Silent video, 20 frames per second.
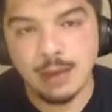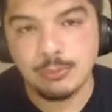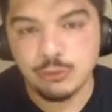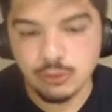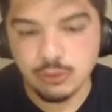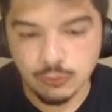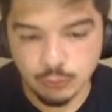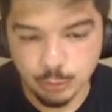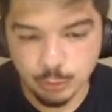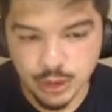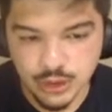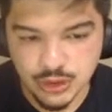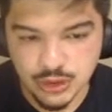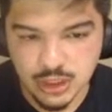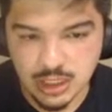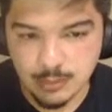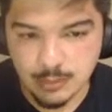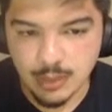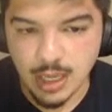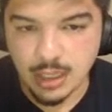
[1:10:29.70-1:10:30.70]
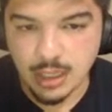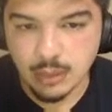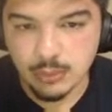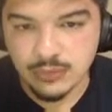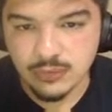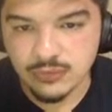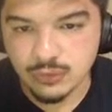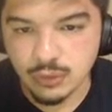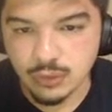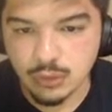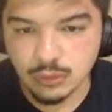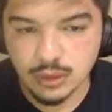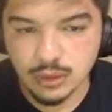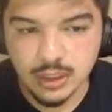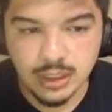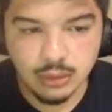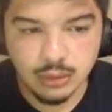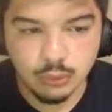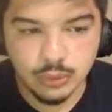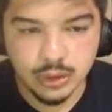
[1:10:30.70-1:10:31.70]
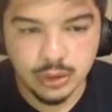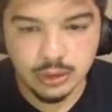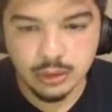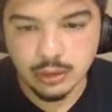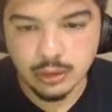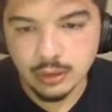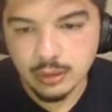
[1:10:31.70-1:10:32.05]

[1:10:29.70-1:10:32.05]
2 from each team, and it was Nola and Wheeler.